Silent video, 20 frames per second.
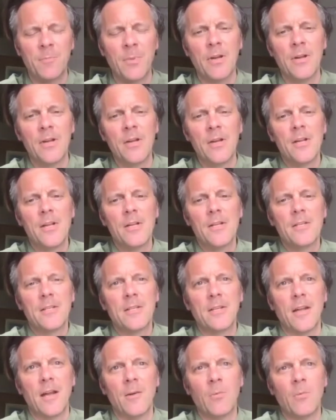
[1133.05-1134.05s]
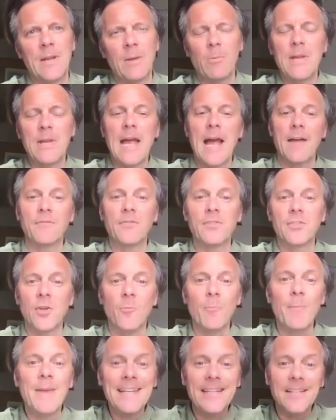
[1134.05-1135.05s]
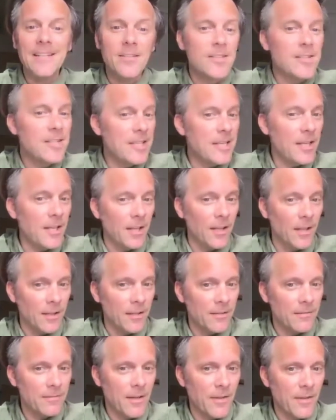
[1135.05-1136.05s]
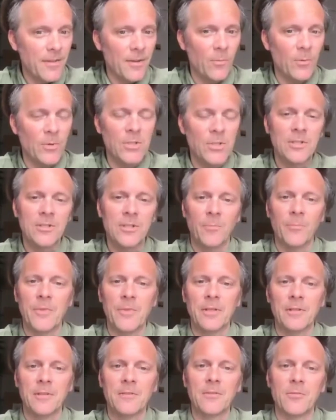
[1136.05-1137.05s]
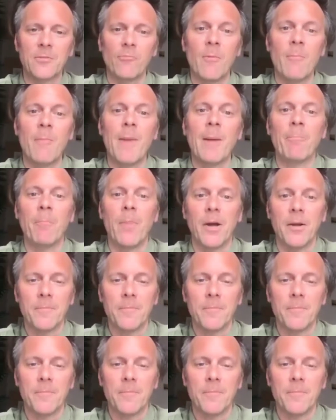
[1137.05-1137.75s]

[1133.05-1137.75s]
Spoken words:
But yeah, we have so many still, I think, which is something to remember.